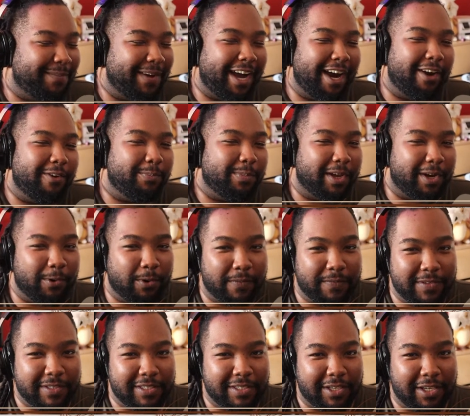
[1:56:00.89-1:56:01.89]
Iron Blood
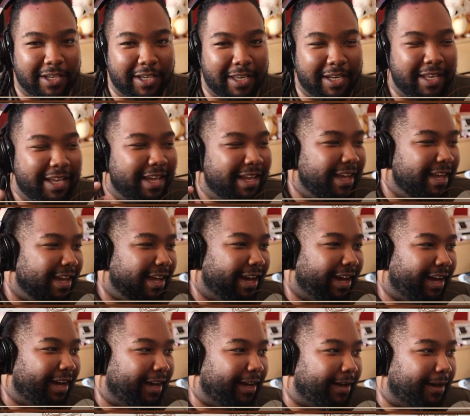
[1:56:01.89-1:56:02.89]
Orphans is good.
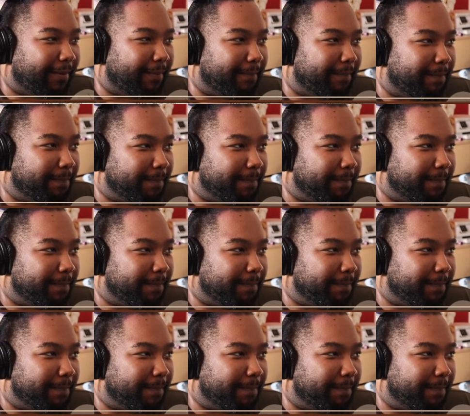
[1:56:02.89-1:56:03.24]
Um,